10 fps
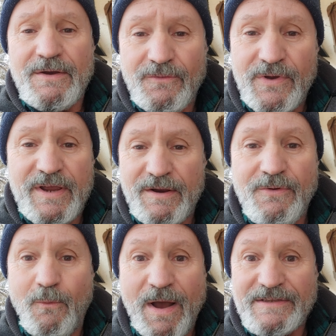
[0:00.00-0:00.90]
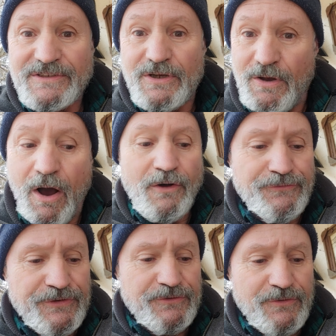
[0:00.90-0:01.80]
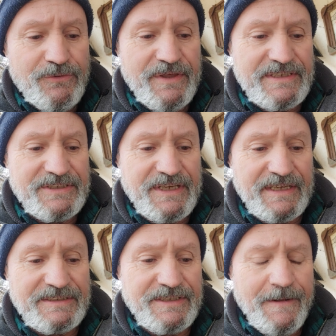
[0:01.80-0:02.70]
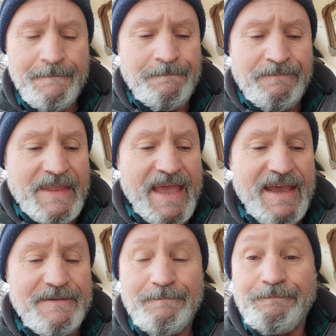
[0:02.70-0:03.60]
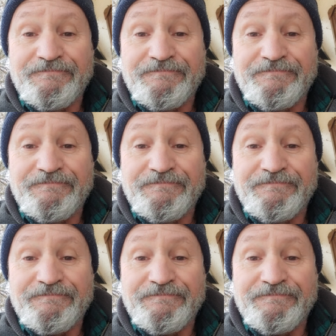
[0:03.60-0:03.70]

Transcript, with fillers: we are the ones called to do these things and